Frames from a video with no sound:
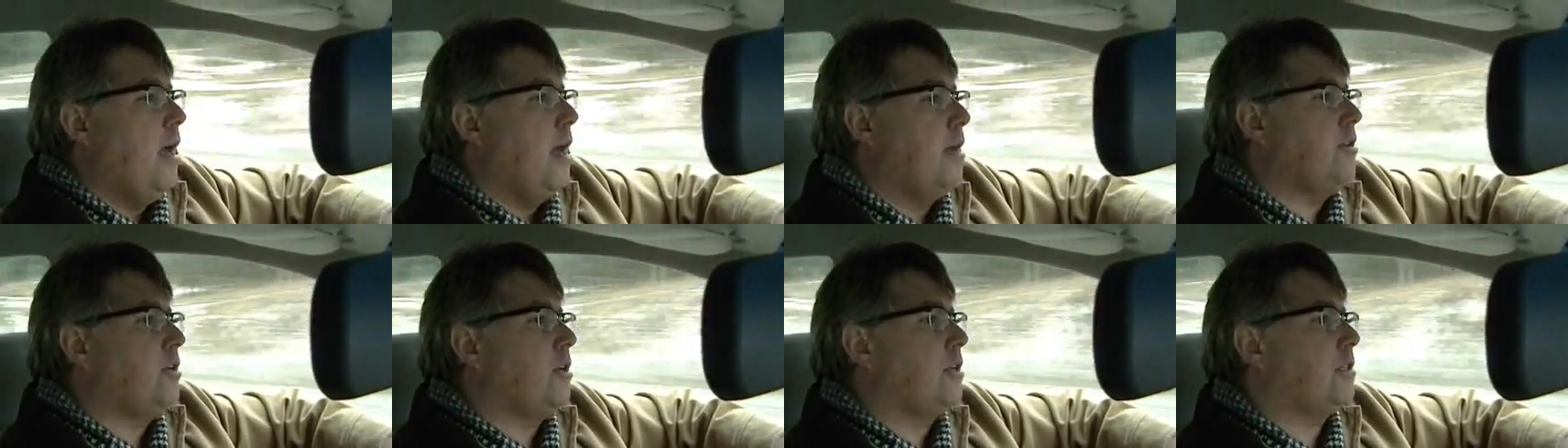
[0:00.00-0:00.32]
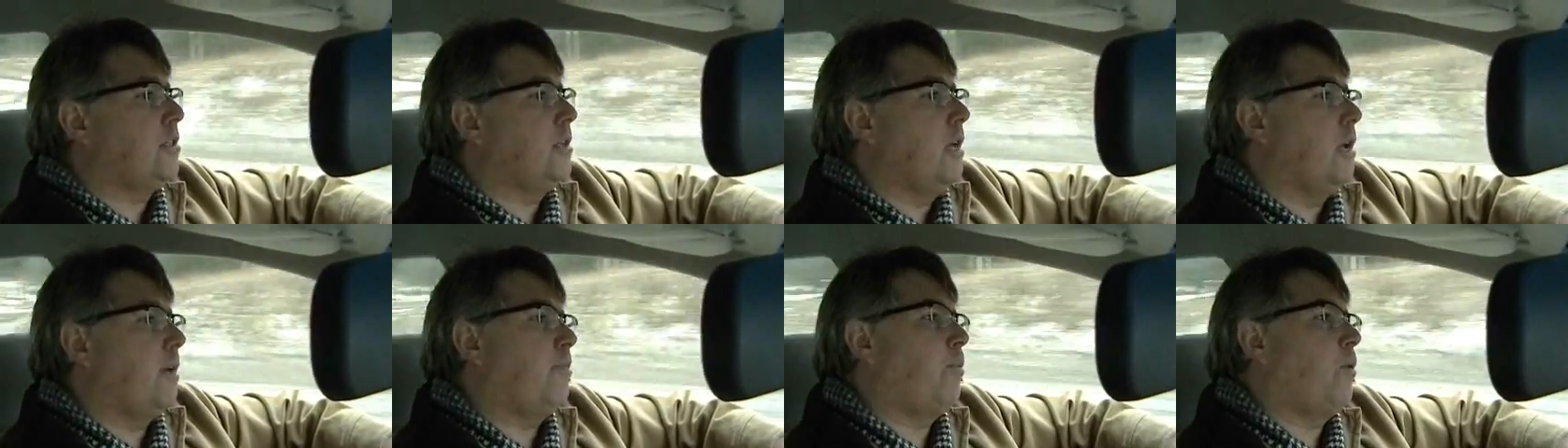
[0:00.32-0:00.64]
And
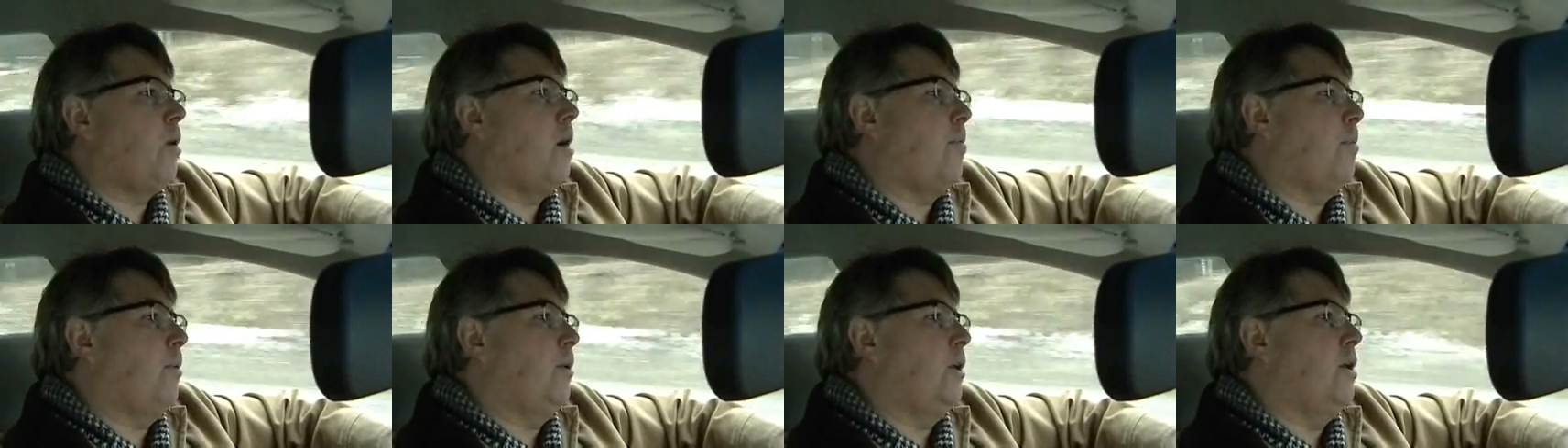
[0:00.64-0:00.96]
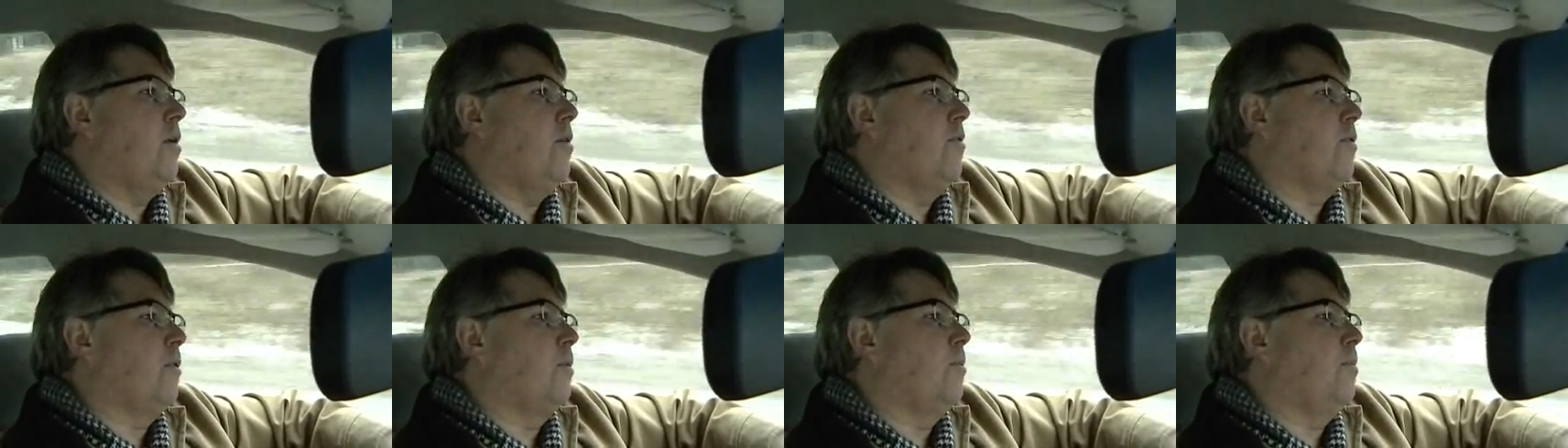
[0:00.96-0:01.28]
just like
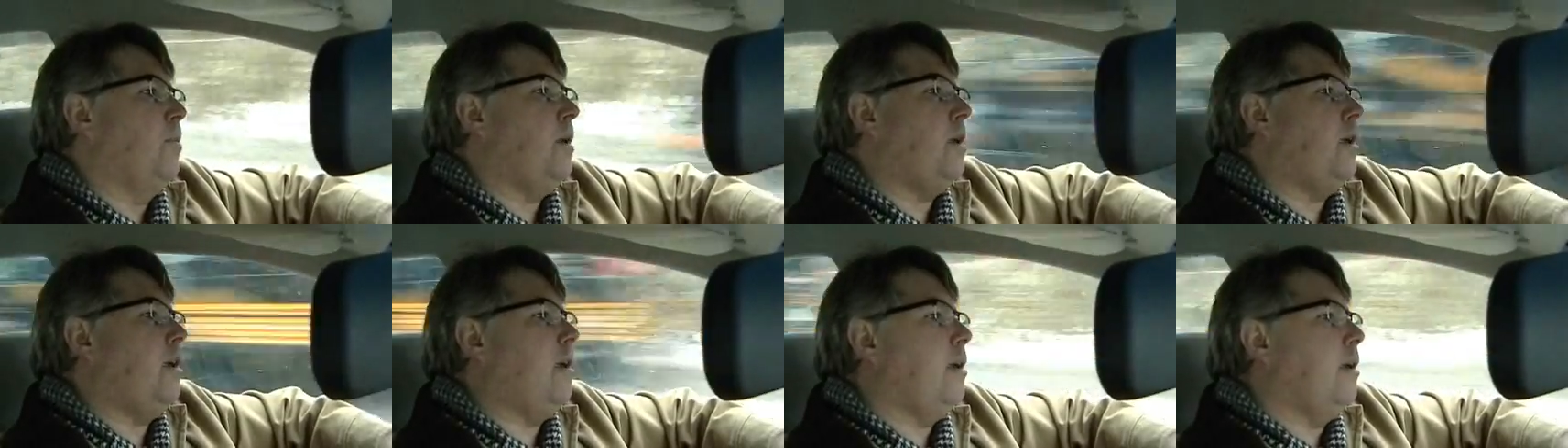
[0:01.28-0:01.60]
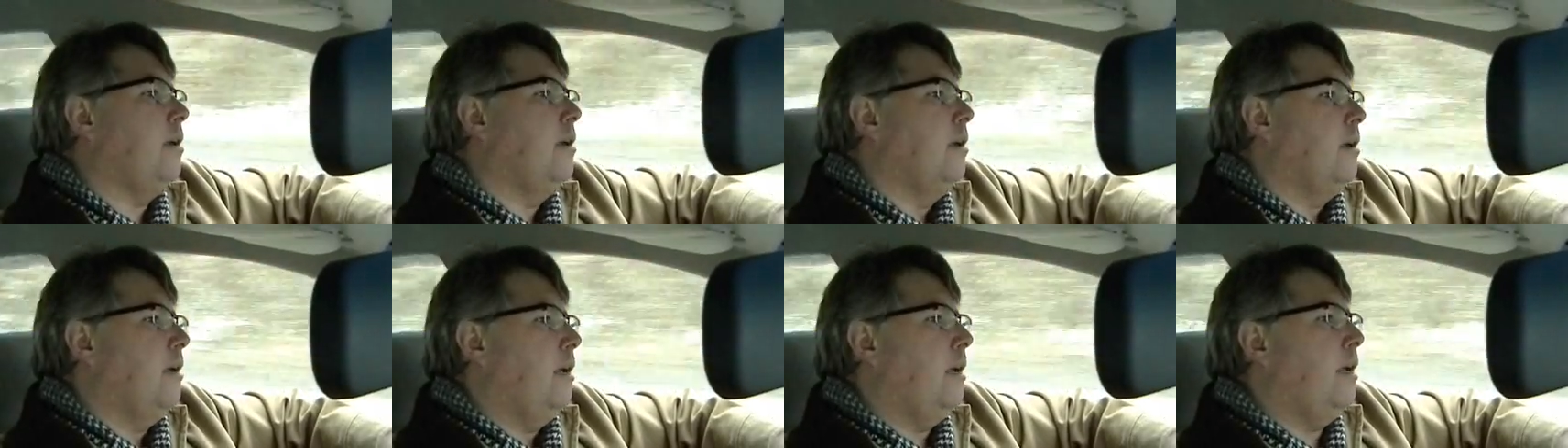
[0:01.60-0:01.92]
property owner B,
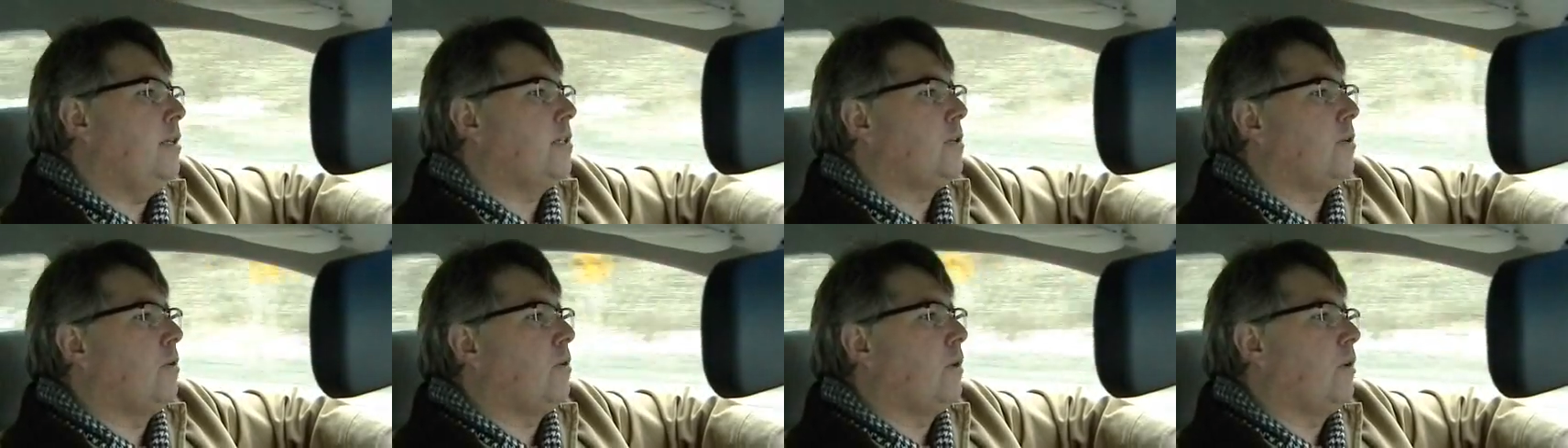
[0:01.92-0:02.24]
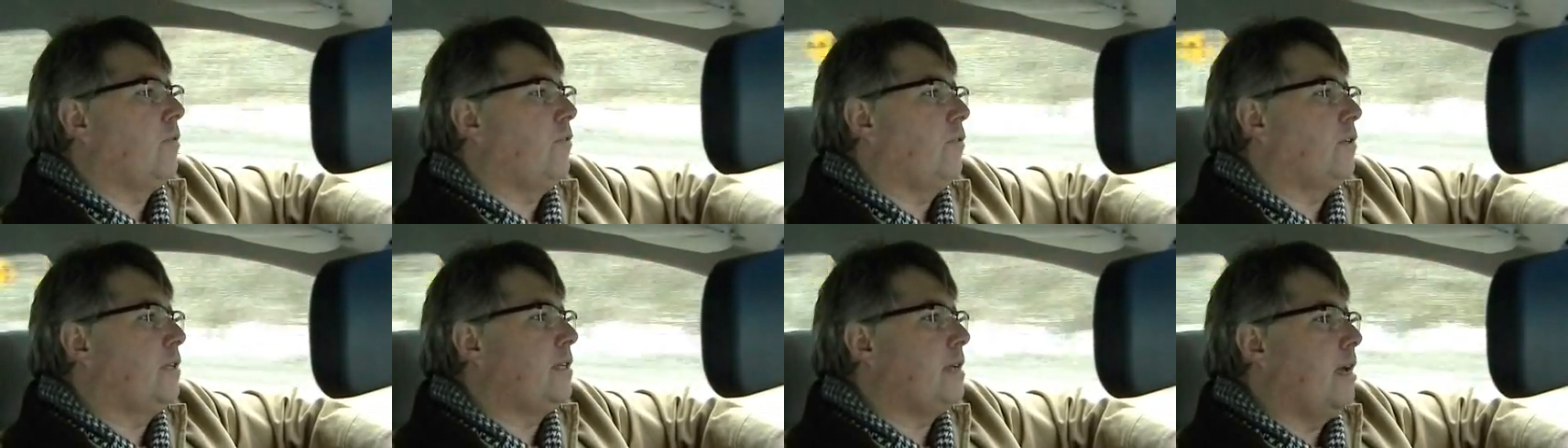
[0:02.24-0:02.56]
he's
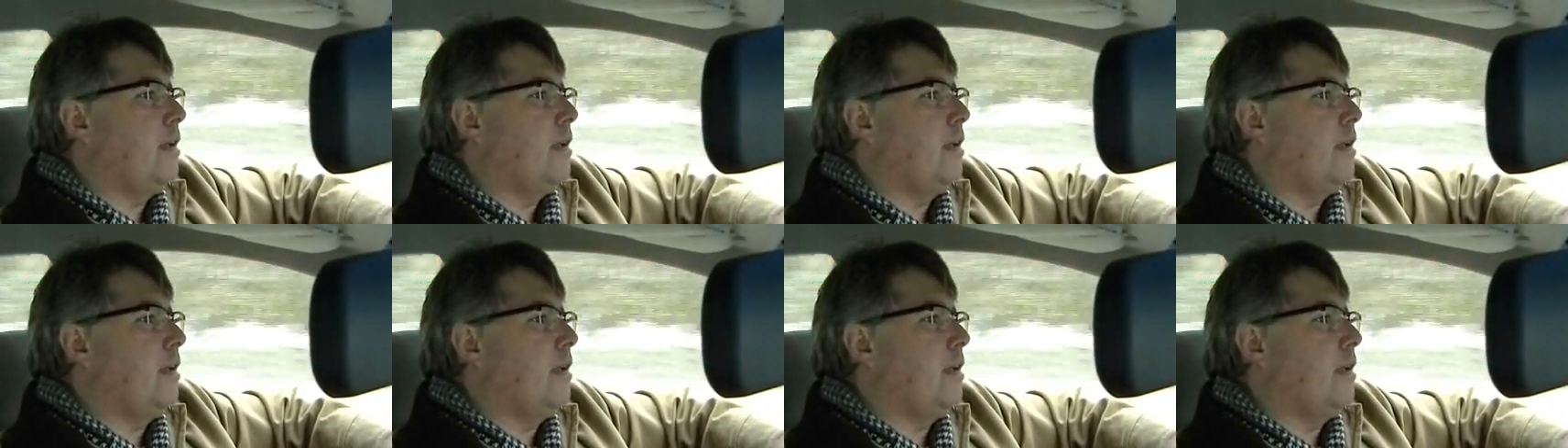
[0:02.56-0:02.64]
owned it